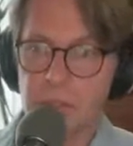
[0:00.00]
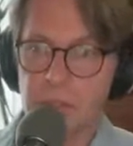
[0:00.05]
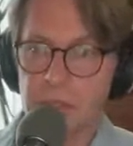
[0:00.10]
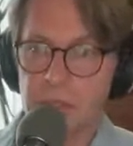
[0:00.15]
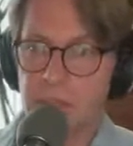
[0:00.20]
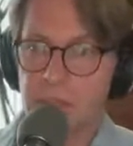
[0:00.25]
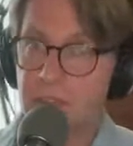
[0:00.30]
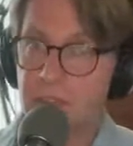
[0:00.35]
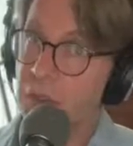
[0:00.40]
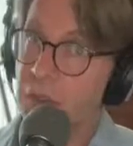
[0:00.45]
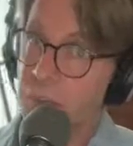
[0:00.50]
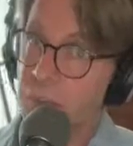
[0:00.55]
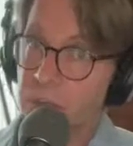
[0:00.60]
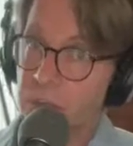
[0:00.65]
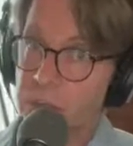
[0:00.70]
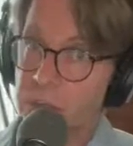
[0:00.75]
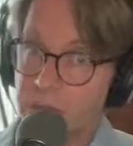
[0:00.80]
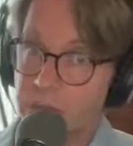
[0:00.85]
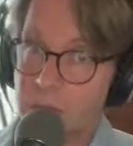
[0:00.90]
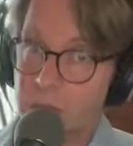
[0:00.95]
and
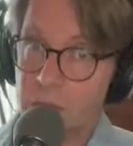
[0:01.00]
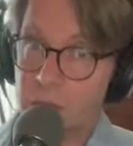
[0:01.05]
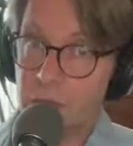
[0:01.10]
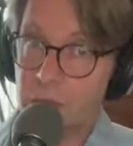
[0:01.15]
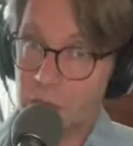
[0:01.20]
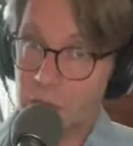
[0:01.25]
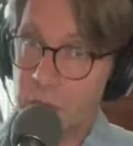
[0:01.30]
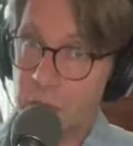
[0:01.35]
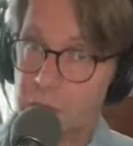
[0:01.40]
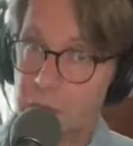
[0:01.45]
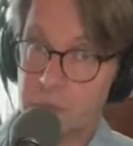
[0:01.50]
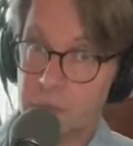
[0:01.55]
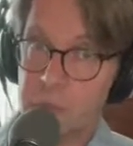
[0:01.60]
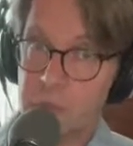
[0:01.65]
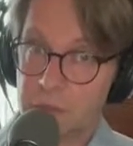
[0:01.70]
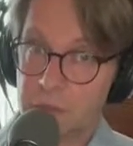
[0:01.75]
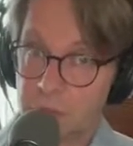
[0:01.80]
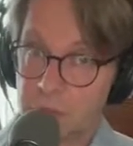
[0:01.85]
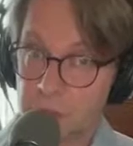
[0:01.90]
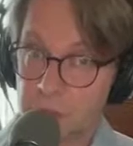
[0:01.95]
someone perhaps who
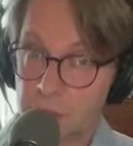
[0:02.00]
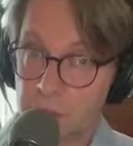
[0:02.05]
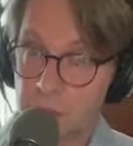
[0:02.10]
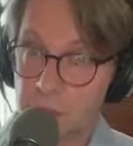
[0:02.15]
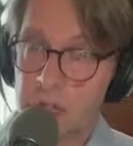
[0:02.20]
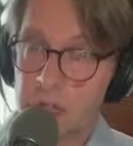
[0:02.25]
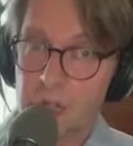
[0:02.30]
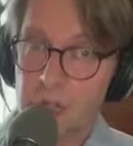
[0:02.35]
closes the door,